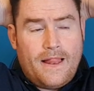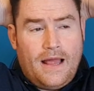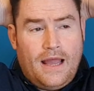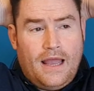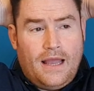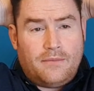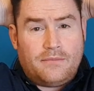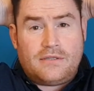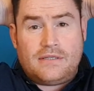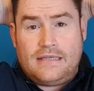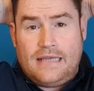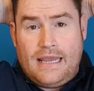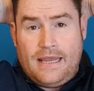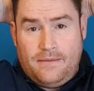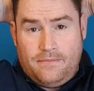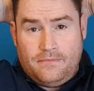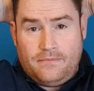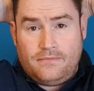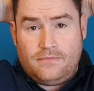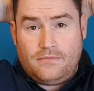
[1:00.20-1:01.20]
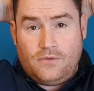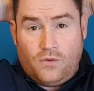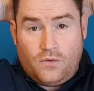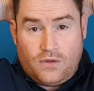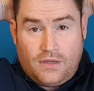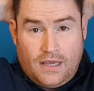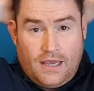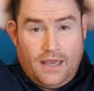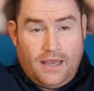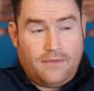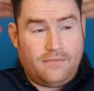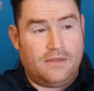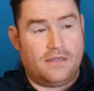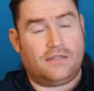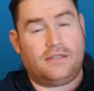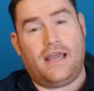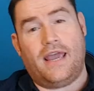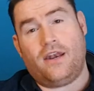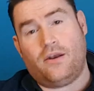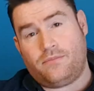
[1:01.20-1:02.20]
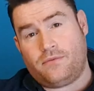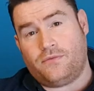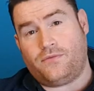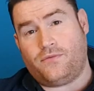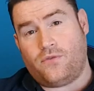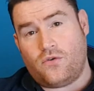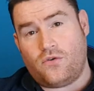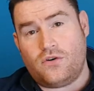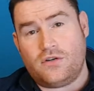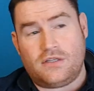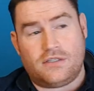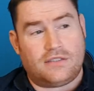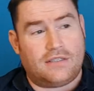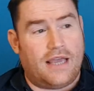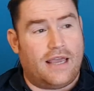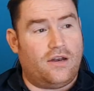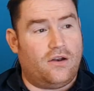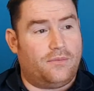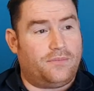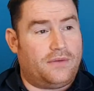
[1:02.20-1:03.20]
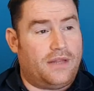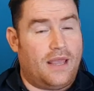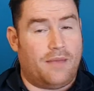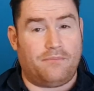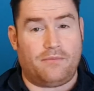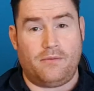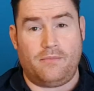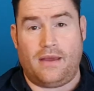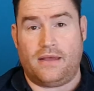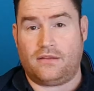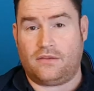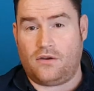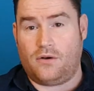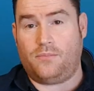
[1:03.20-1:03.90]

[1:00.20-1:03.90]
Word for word: um, scheme. Okay, you sign up to FORS, you sign up to implement